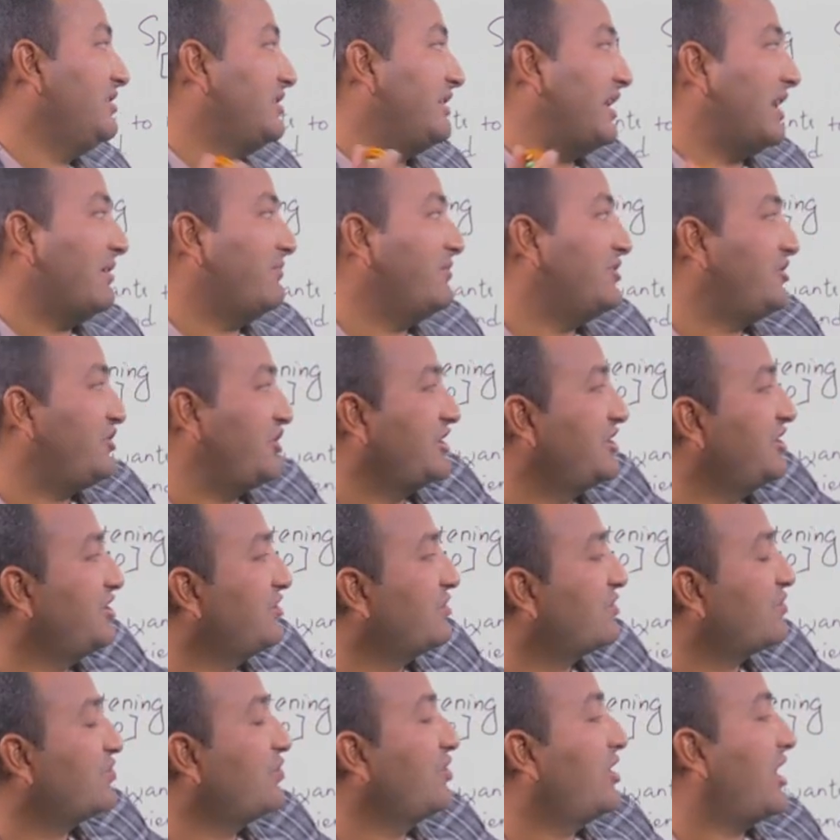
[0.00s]
can be changed
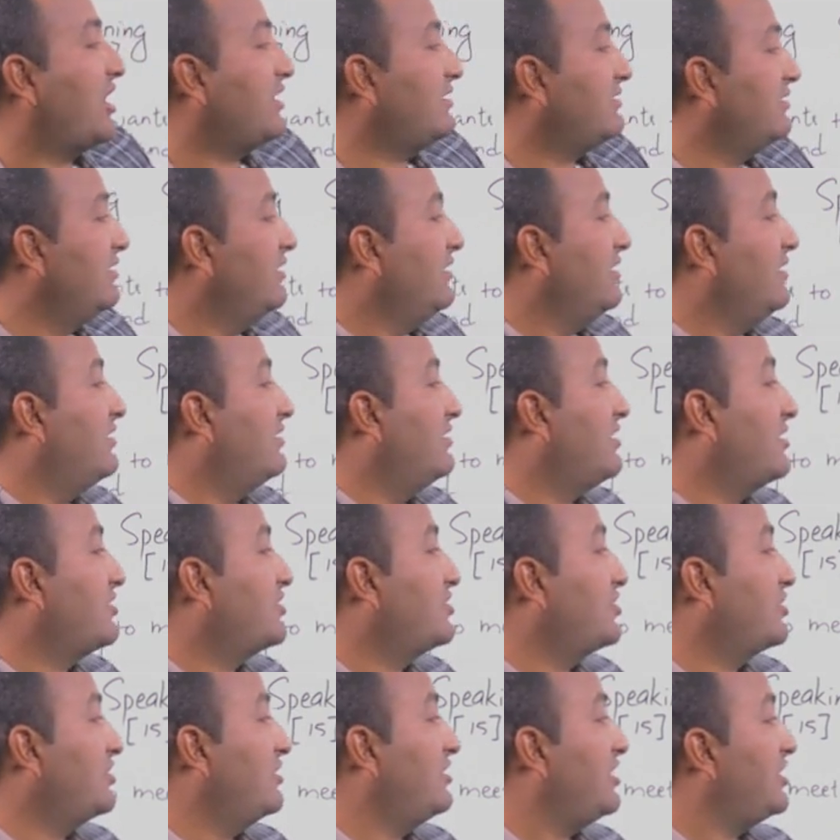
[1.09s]
into could not.
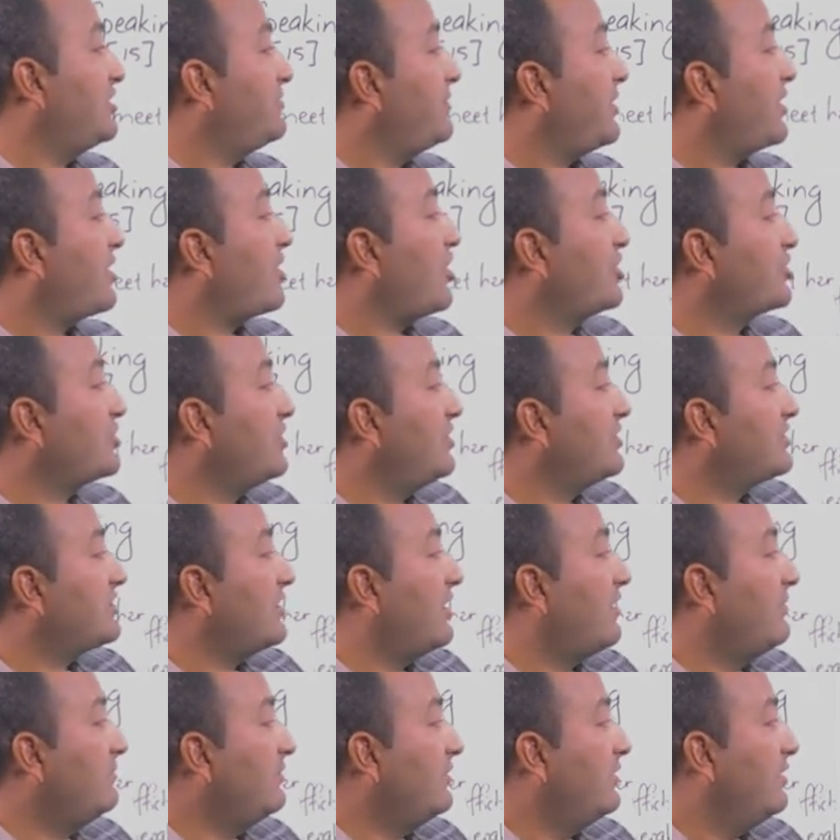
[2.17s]
The speaker consoled
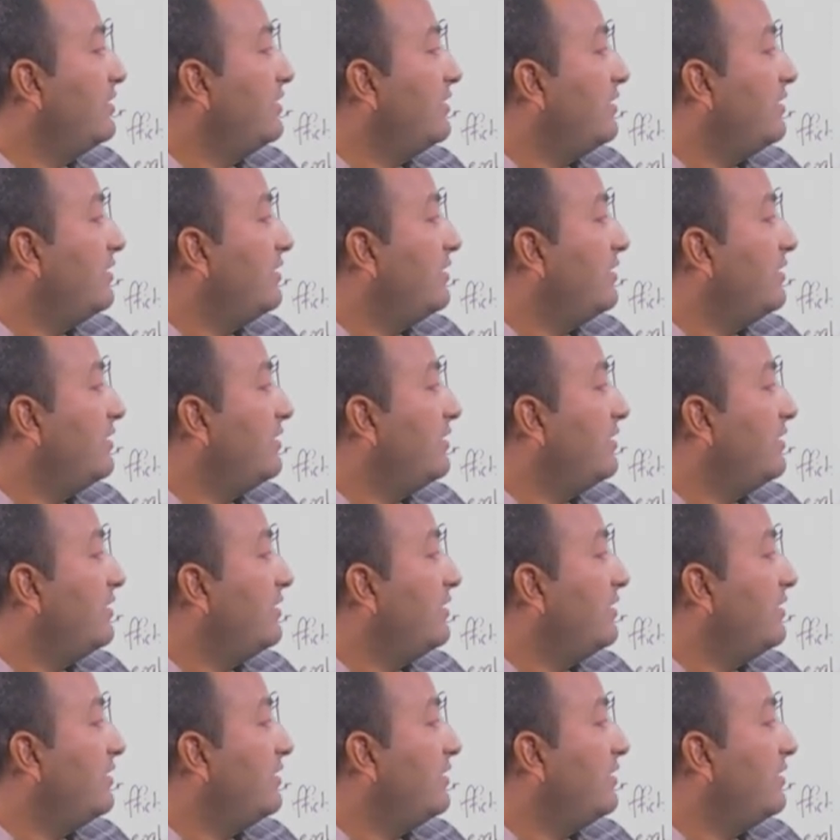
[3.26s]
Tom